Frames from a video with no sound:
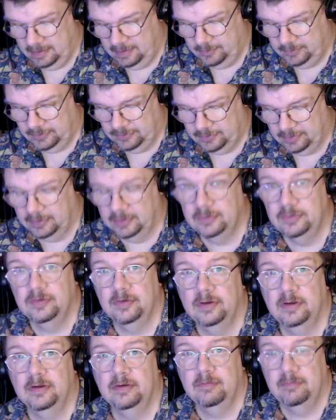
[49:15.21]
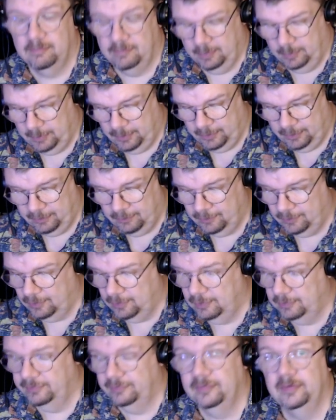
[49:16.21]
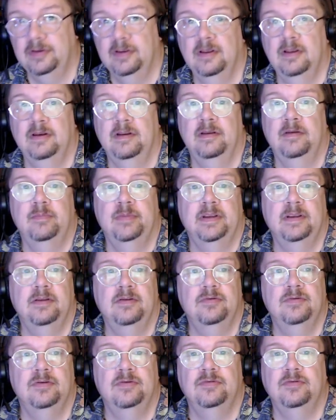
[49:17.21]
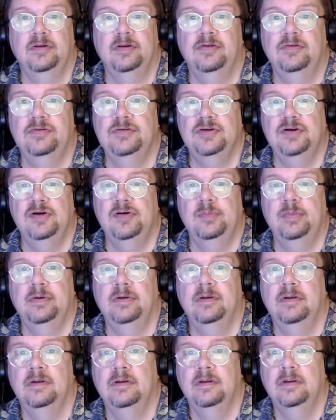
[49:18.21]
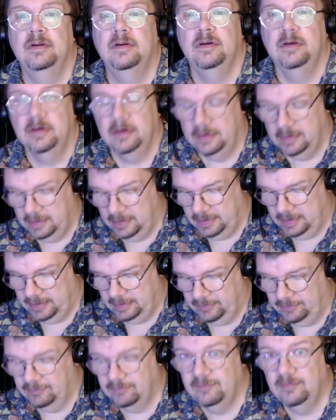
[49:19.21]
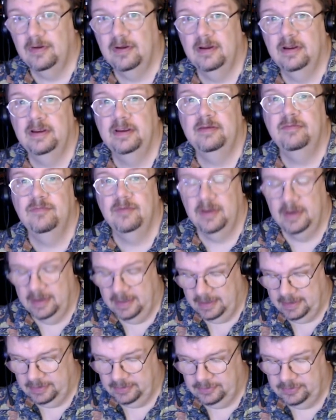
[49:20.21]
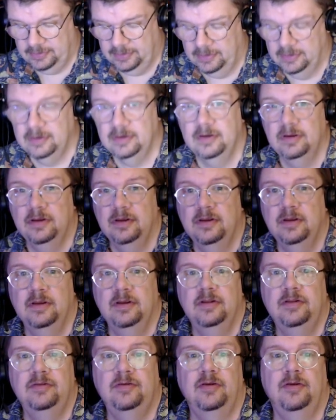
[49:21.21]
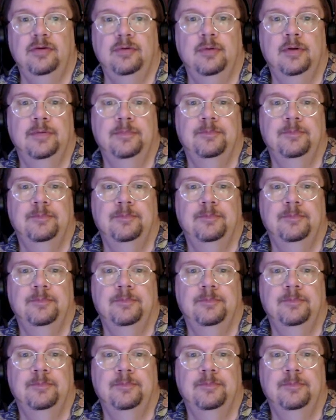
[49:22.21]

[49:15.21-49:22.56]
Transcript: I'm just going to remove all of the color because it's done its job. And 5 and 2.